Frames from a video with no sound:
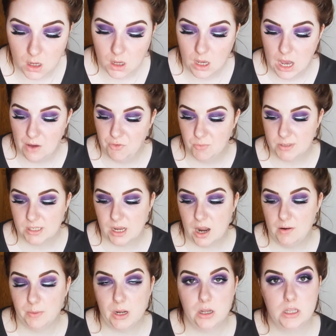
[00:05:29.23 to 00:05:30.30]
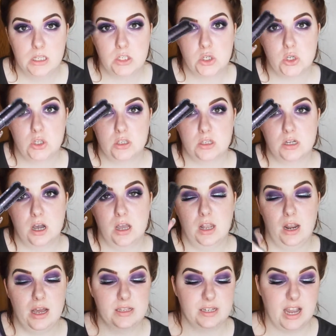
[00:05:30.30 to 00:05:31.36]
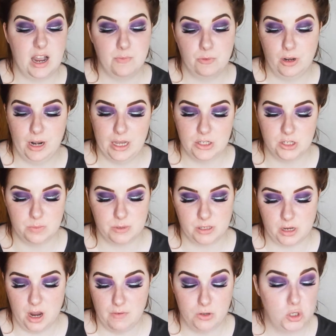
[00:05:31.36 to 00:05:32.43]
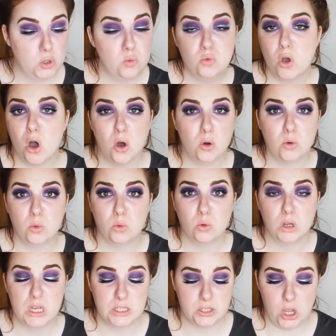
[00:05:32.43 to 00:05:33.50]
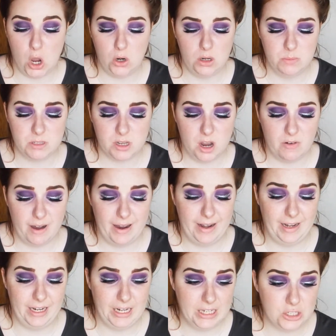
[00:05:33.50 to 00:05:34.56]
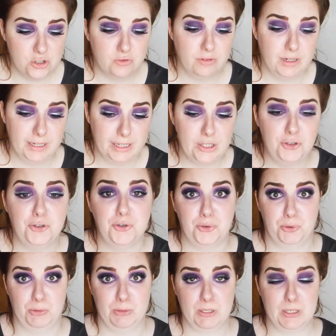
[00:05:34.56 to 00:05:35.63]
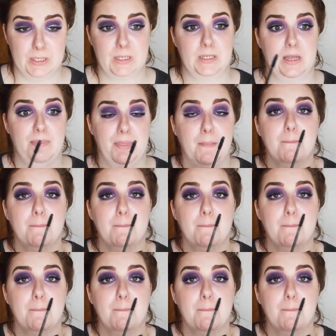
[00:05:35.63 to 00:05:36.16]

And for mascara, I'm going into the Tarte Lights Camera Lashes Mascara. You know, it's the only mascara I literally use because it's like the